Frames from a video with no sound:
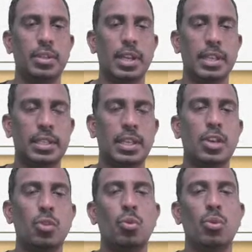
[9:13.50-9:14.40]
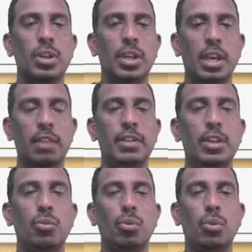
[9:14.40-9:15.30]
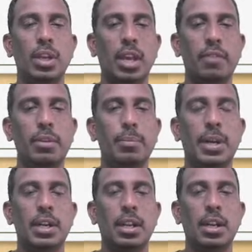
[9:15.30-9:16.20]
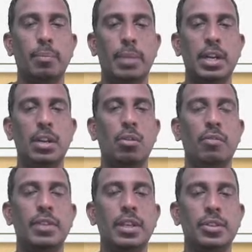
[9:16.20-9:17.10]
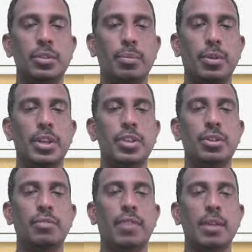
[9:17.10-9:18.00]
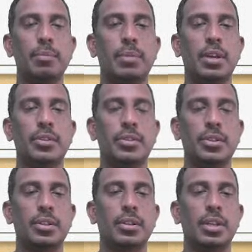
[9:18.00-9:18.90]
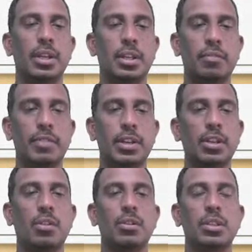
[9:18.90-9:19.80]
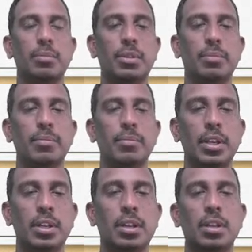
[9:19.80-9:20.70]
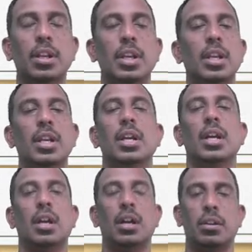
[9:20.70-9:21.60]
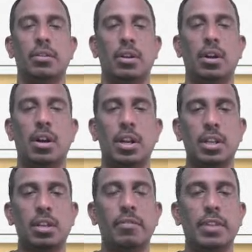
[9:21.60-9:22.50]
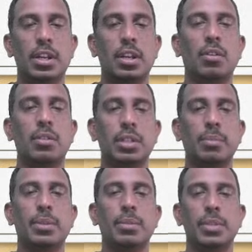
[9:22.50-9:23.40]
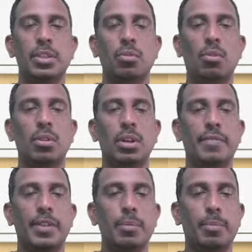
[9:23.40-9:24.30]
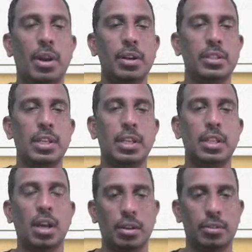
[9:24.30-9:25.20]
SA node, AV bundle, bundle of His, Purkinje fibers, interventricular septum, atrioventricular septum. These all are different parts in the heart.